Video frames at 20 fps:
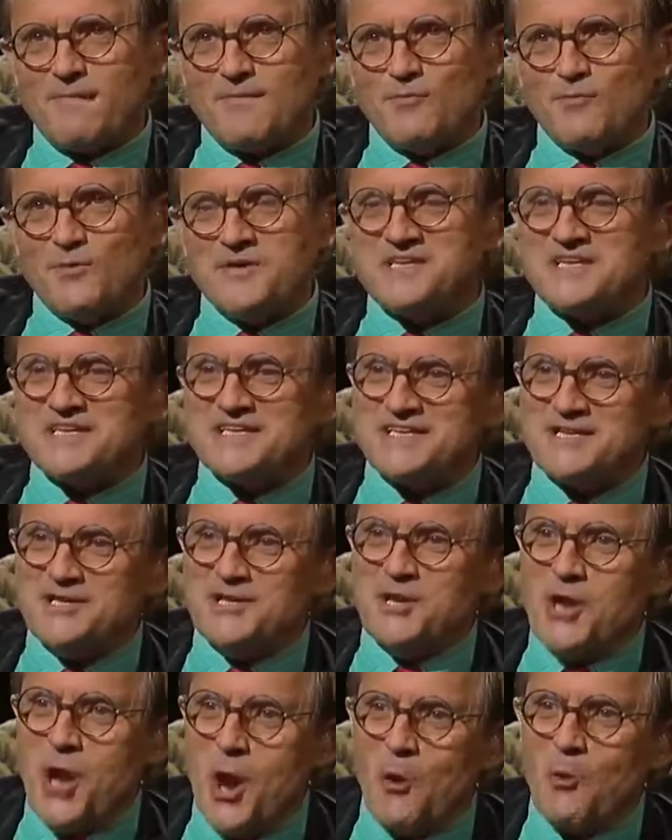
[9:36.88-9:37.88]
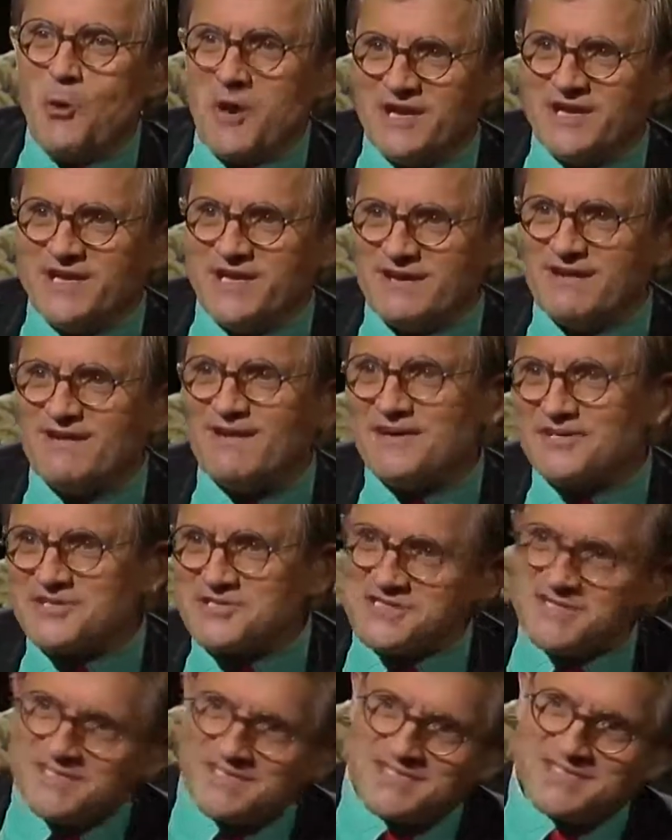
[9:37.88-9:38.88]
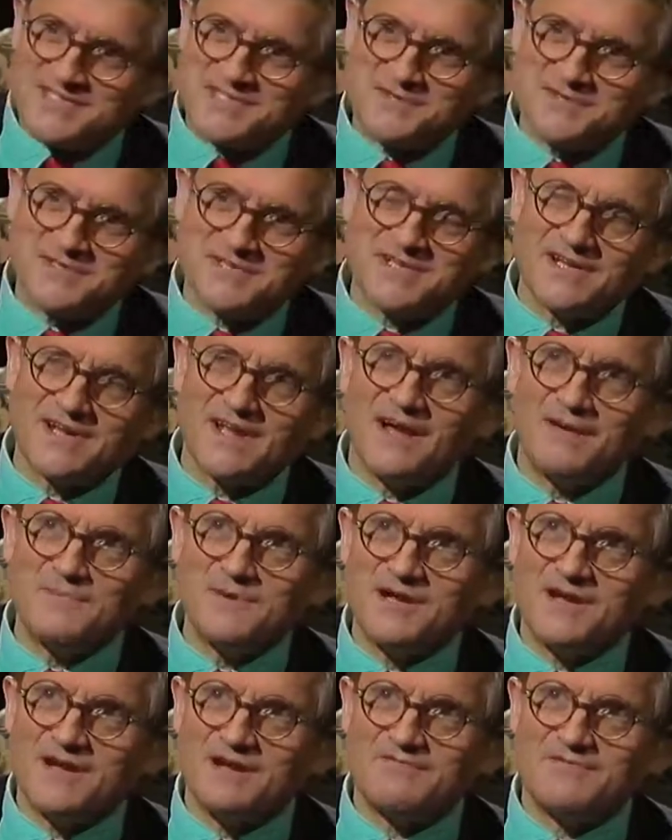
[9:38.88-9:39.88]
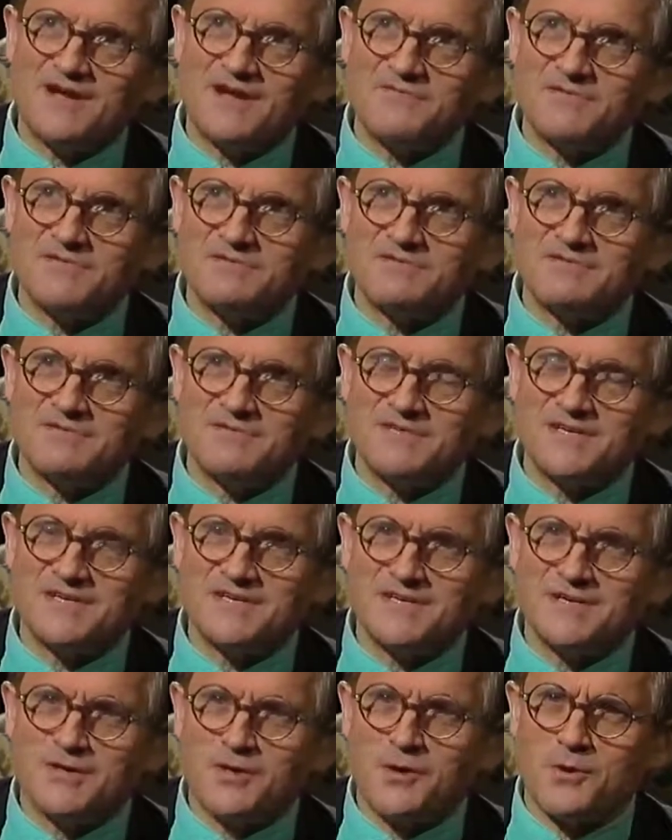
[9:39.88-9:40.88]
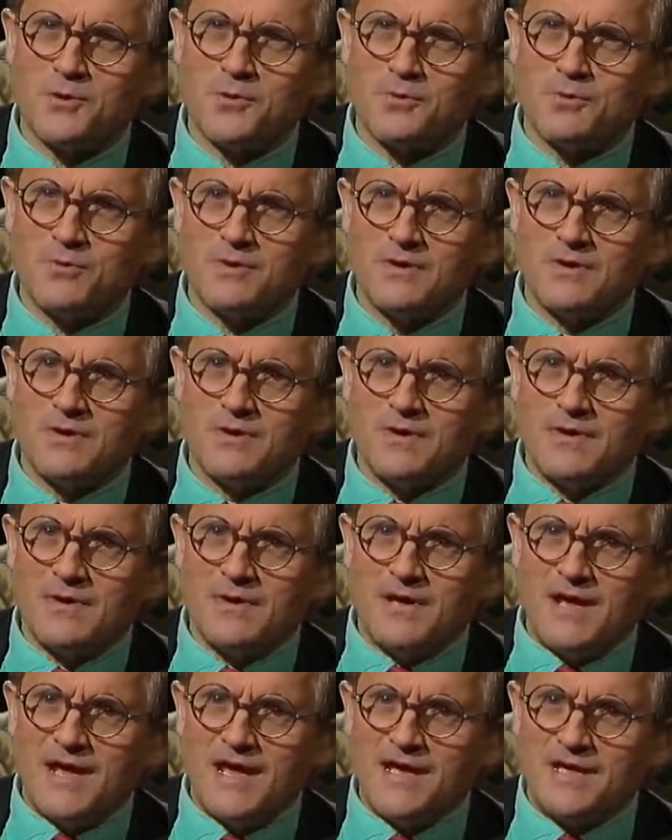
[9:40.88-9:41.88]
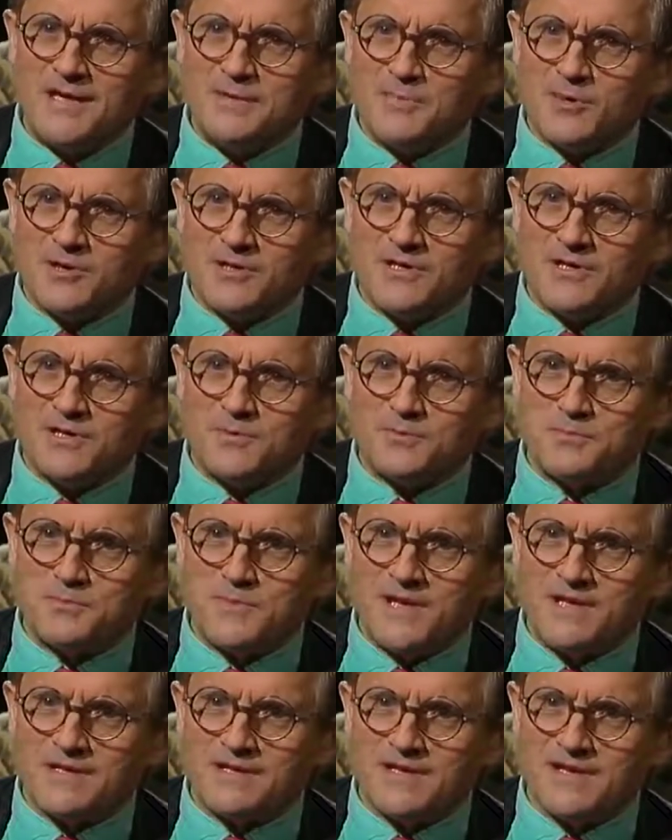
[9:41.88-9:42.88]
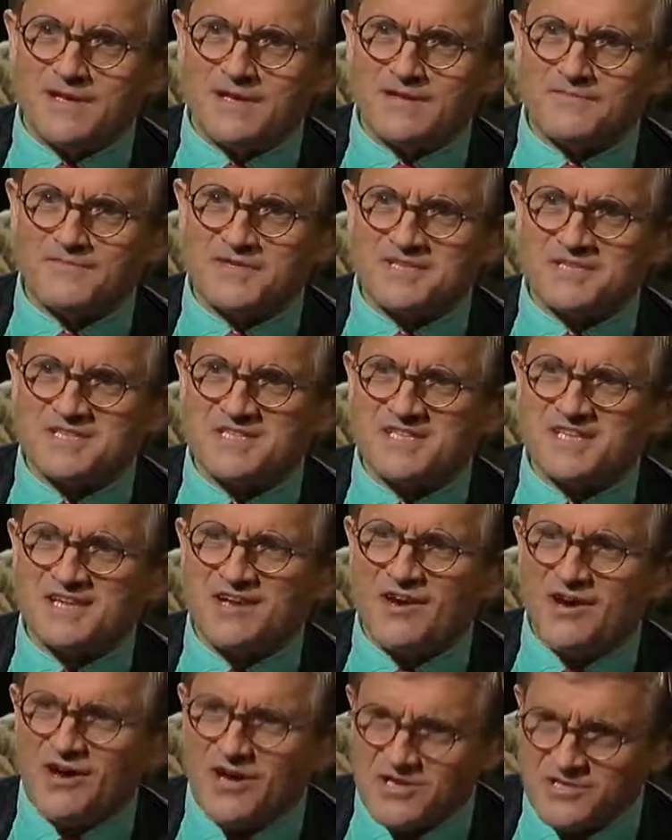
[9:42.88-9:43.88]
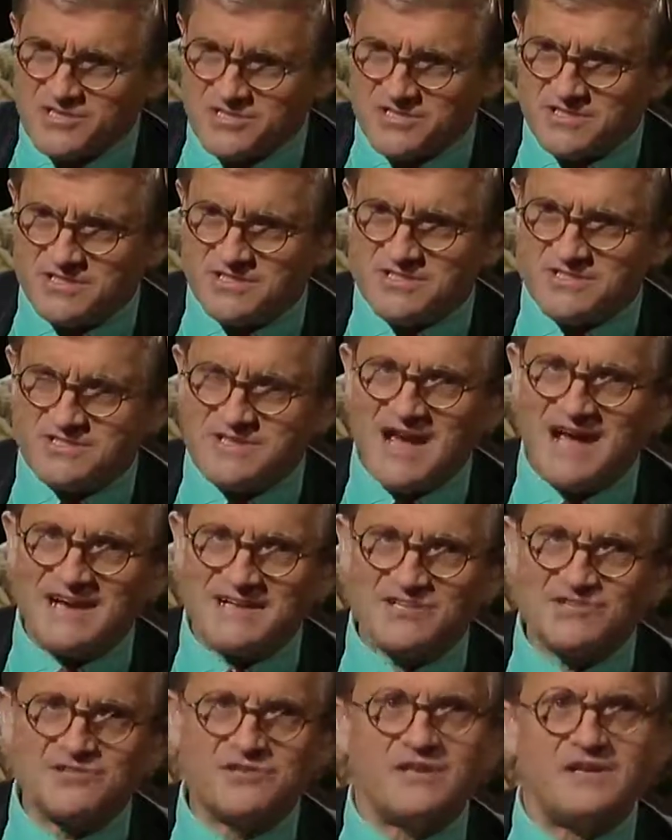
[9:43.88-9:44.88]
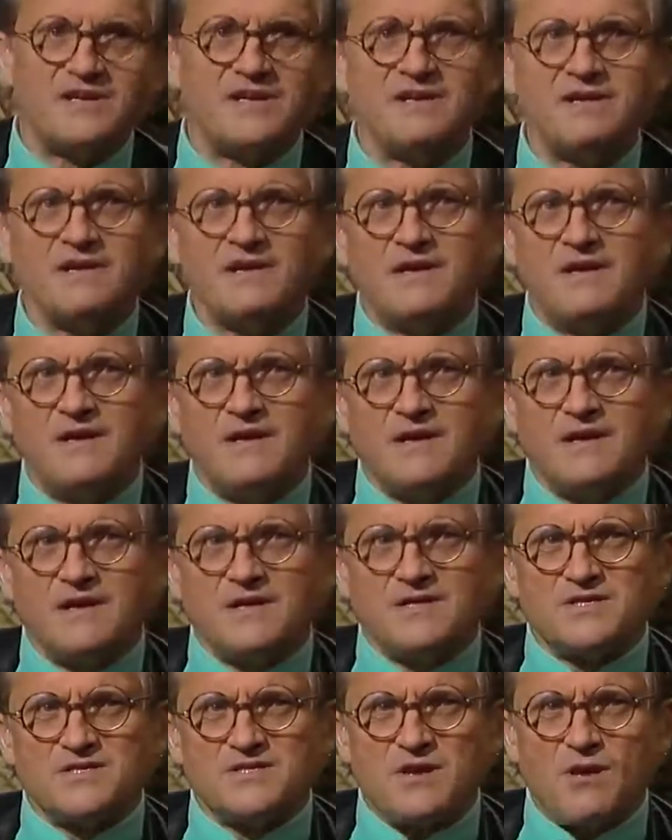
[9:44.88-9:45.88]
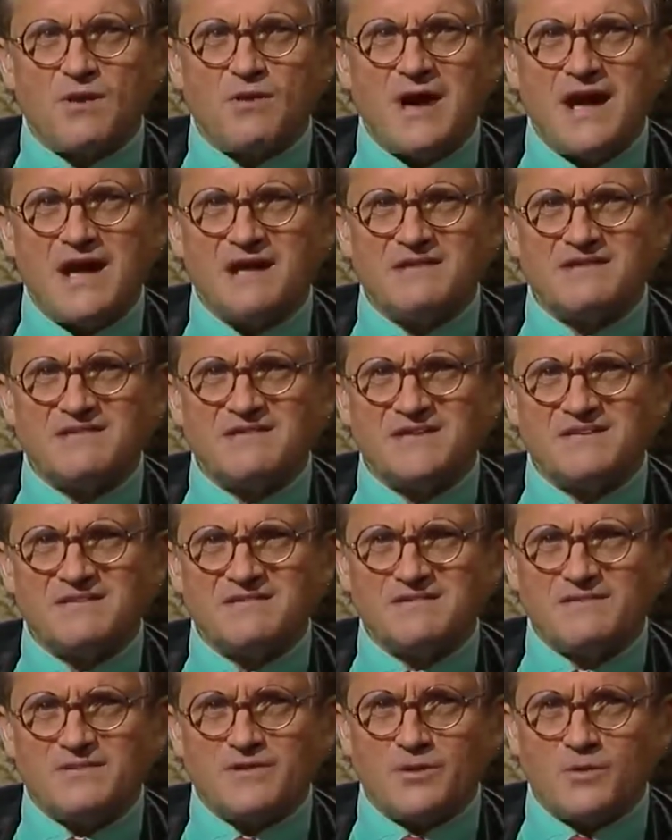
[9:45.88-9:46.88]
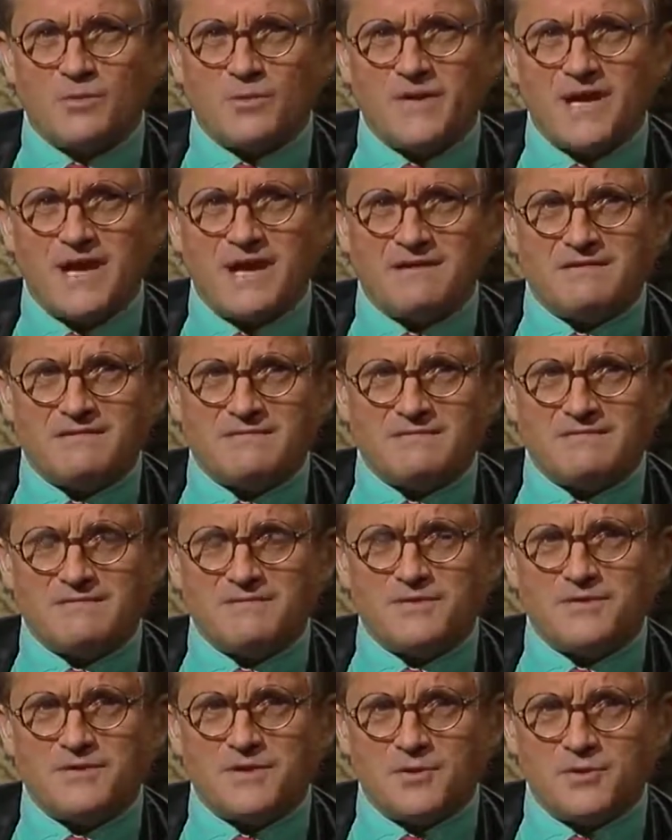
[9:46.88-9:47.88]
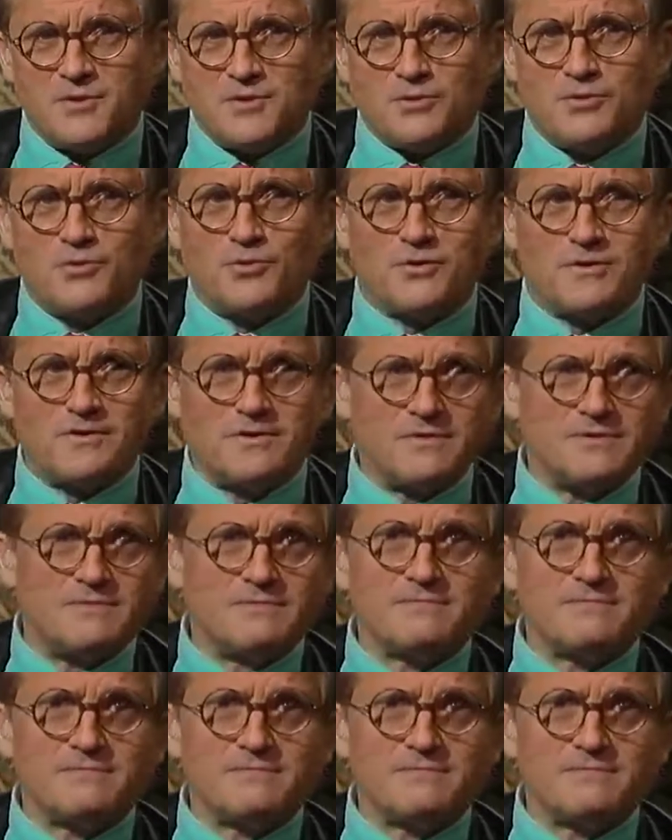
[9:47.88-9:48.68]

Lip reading: we didn't know any artists, you see. I mean, didn't know anybody who made their living as an artist, actually. So I didn't know yet. You know, you look at